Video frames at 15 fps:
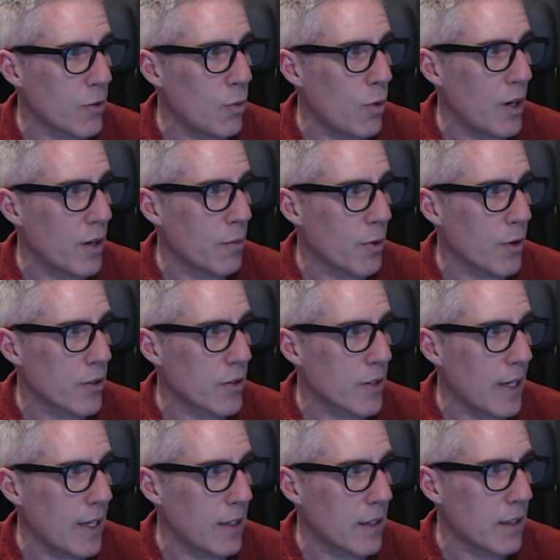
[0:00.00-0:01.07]
1
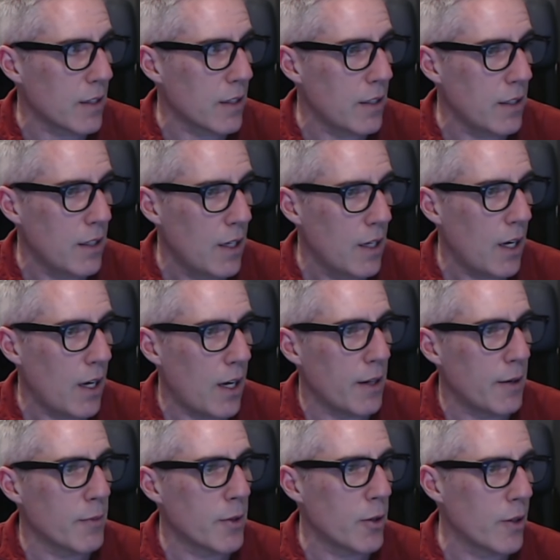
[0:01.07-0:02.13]
personality,
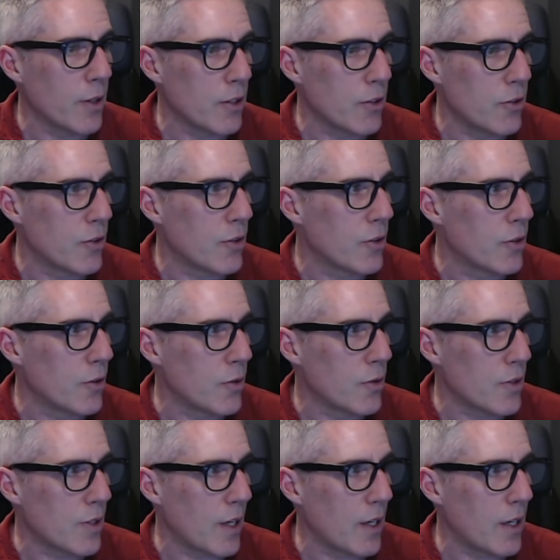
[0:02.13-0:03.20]
I'm going to
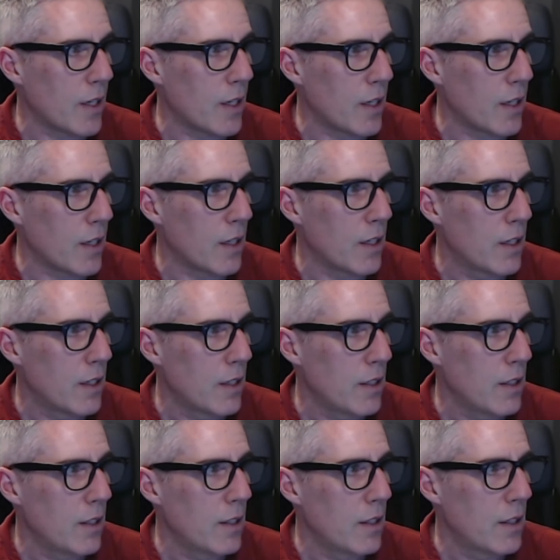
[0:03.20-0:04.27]
say
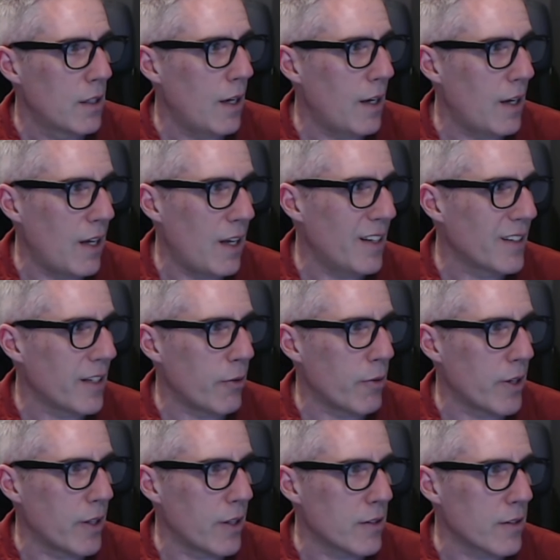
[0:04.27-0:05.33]
I'll get rid
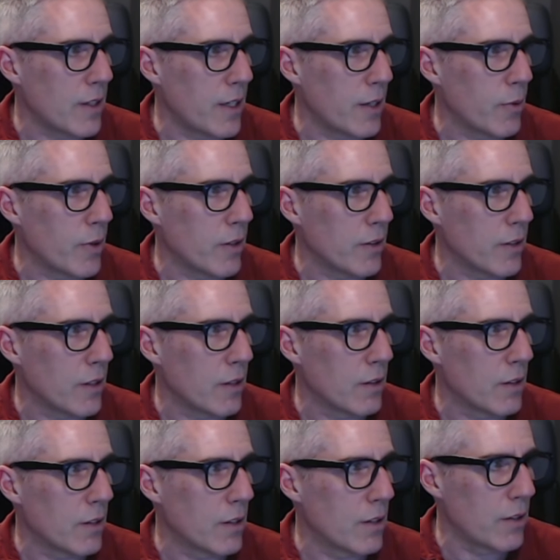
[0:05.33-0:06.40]
of this line.
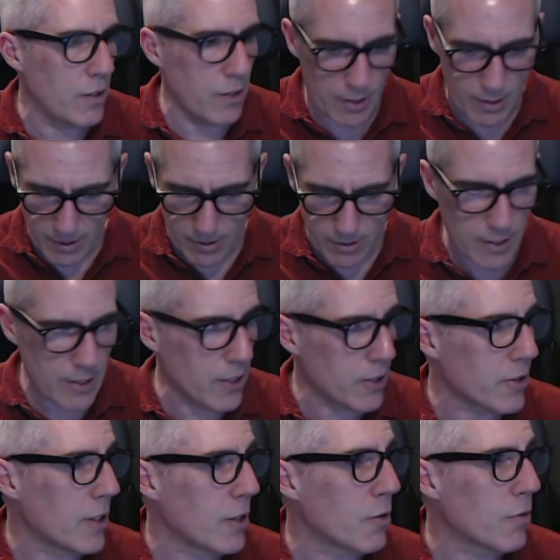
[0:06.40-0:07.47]
You can see there's
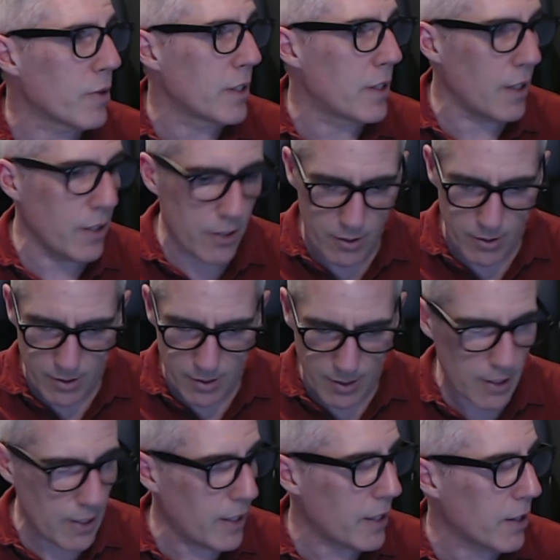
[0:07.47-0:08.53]
a little redundancy
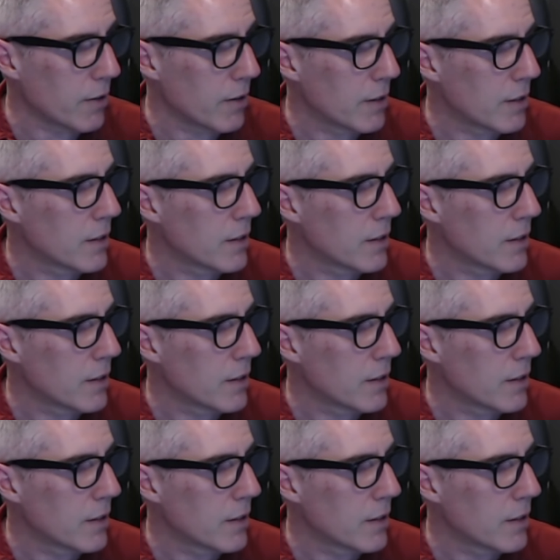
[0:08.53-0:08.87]
there.